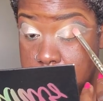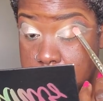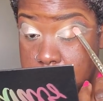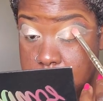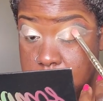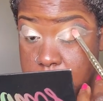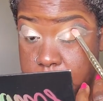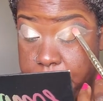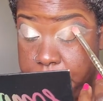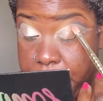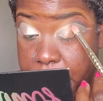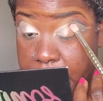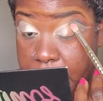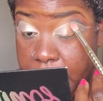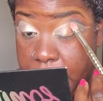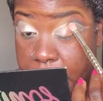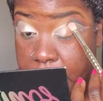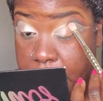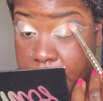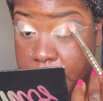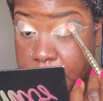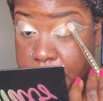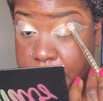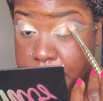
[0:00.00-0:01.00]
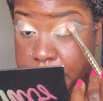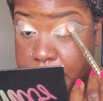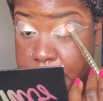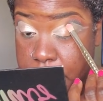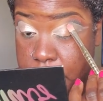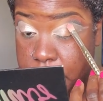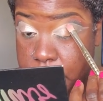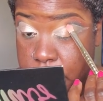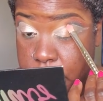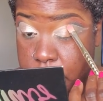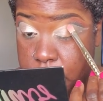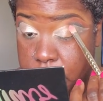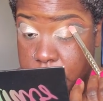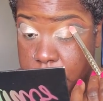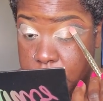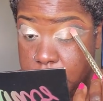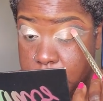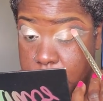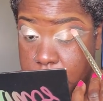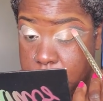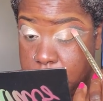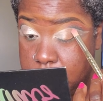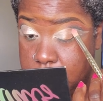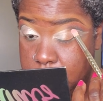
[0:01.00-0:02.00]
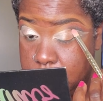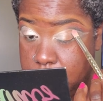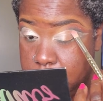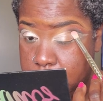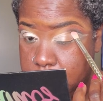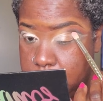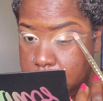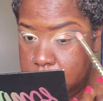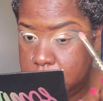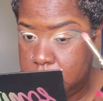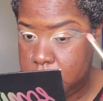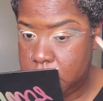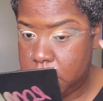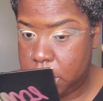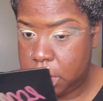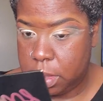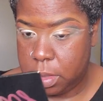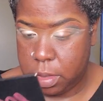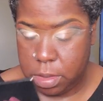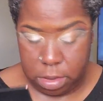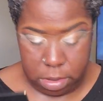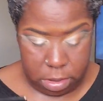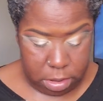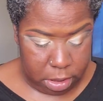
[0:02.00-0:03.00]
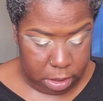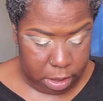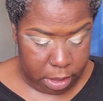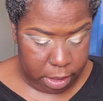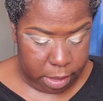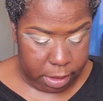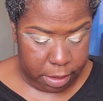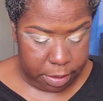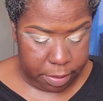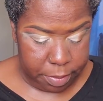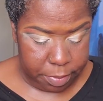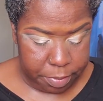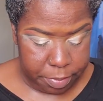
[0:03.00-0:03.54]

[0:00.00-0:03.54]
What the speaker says: to pat and build the color on the eye.